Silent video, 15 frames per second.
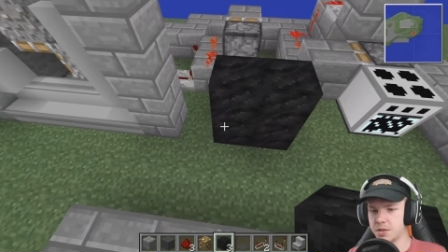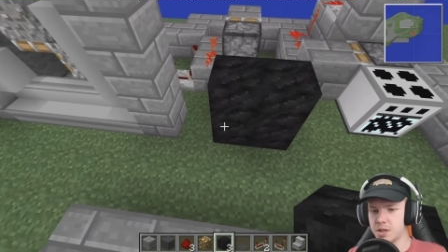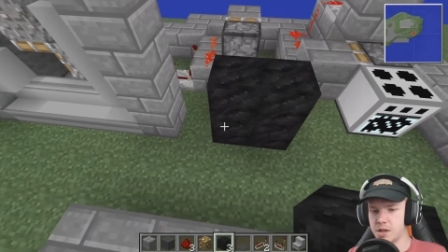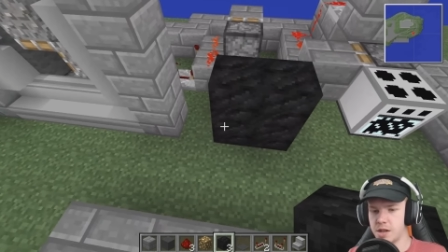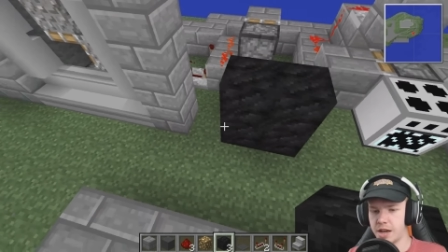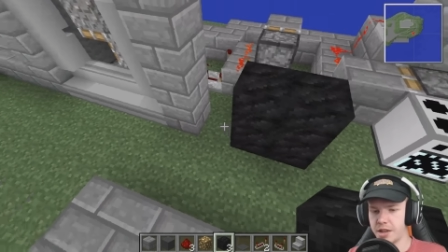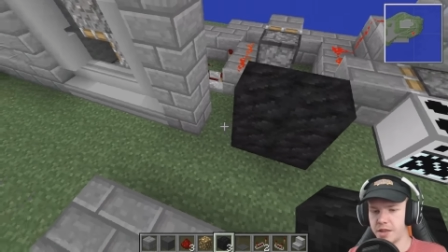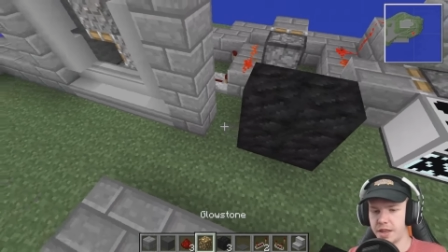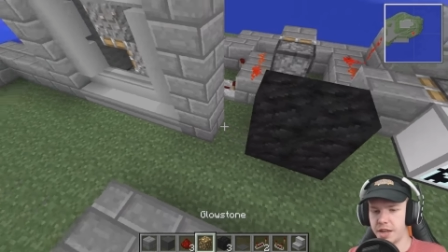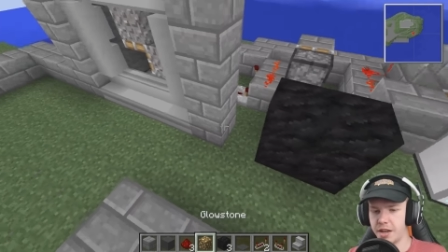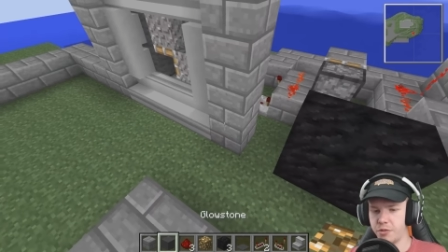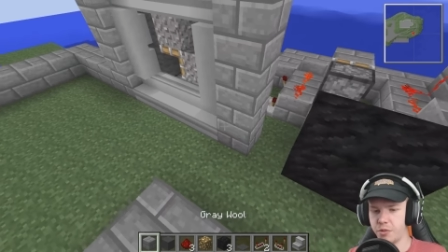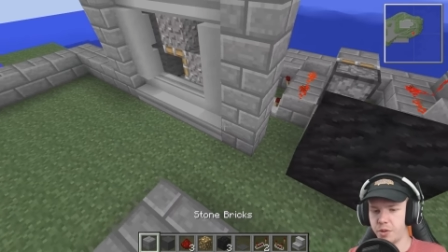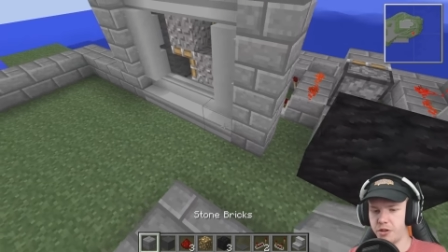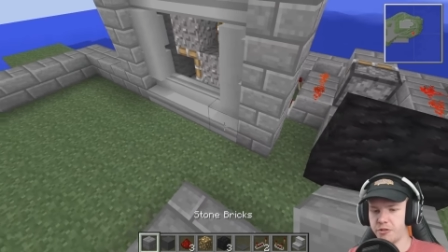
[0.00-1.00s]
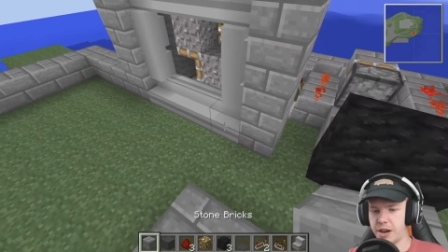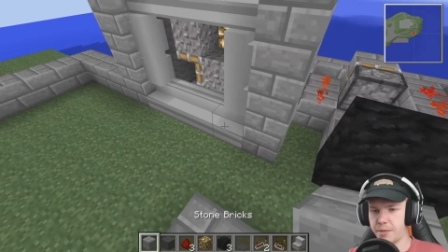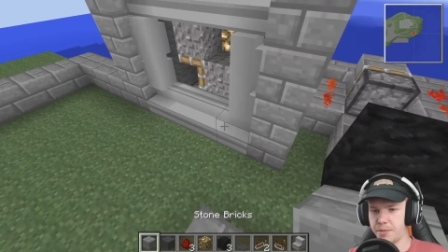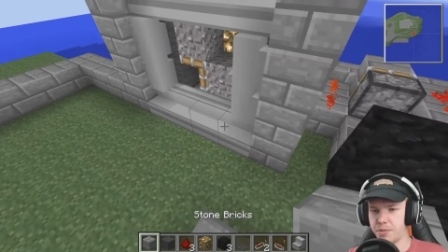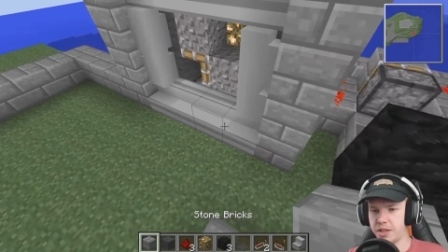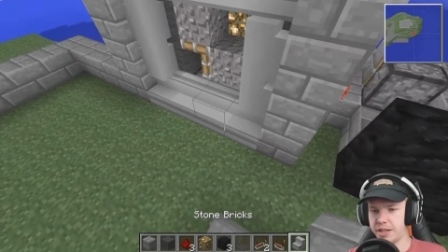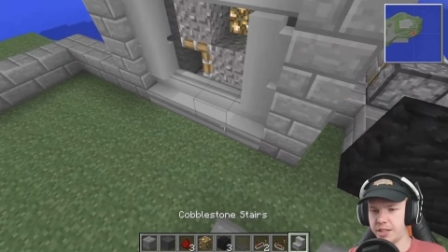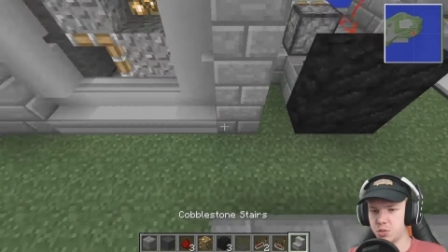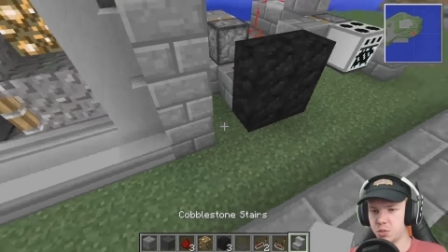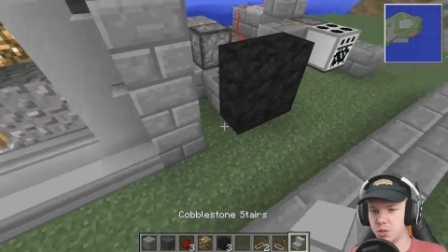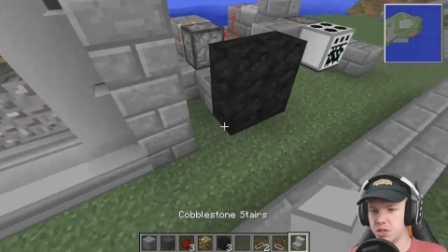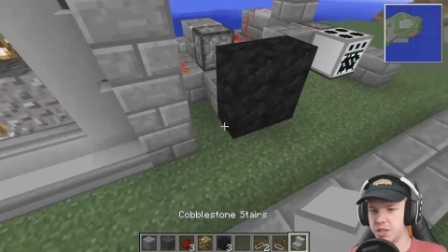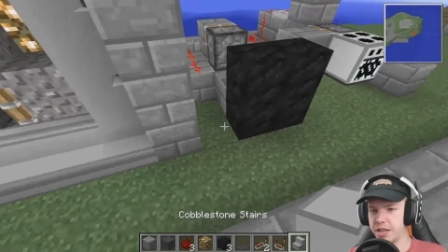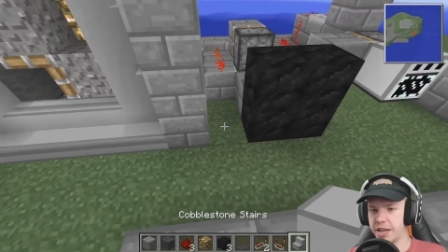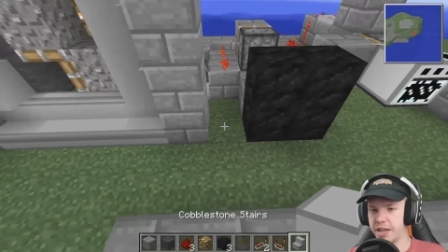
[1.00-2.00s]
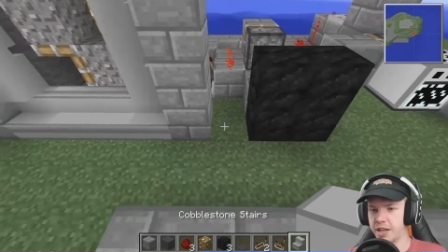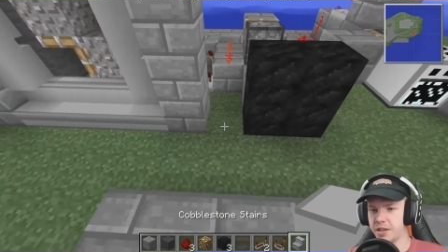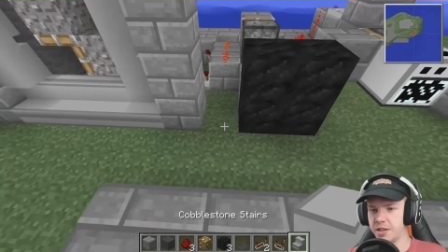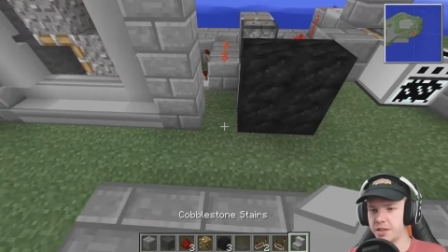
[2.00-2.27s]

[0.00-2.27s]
And then if we grab these ones again,